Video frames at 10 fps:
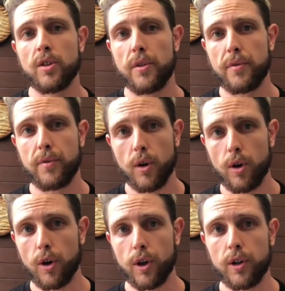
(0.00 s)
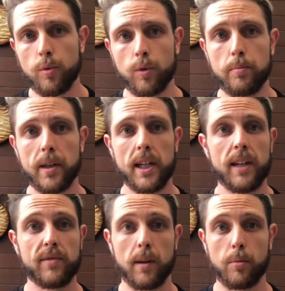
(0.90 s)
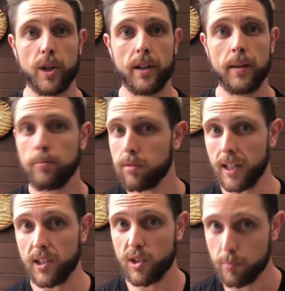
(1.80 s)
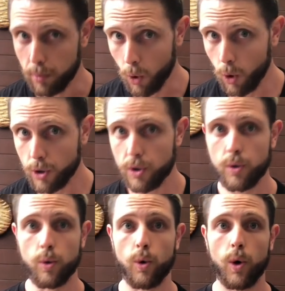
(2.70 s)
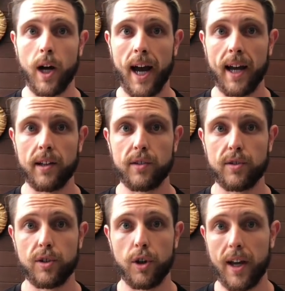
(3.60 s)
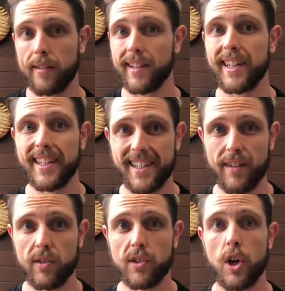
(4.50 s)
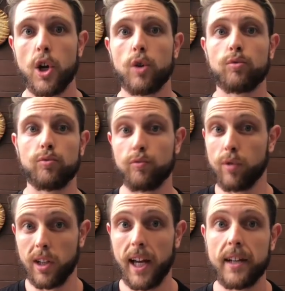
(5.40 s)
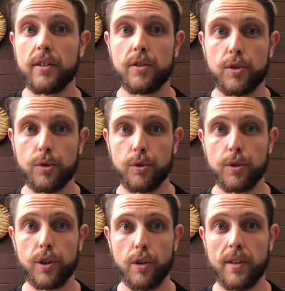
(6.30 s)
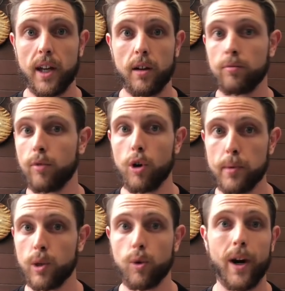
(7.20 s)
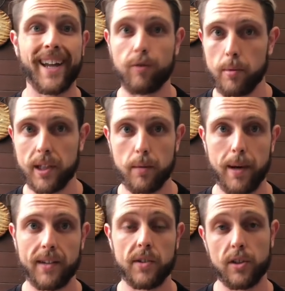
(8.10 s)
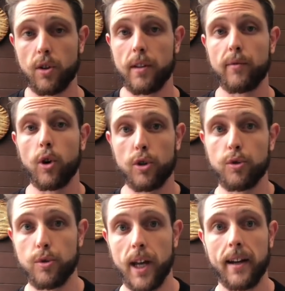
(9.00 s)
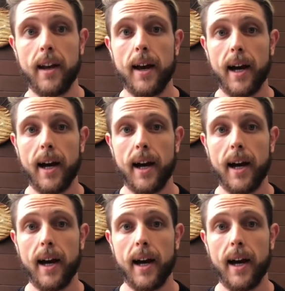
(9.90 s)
The third would be if somebody plays sport or has, you know, athletic endeavors related to, you know, their aerobic or anaerobic capacity, so they've got to do that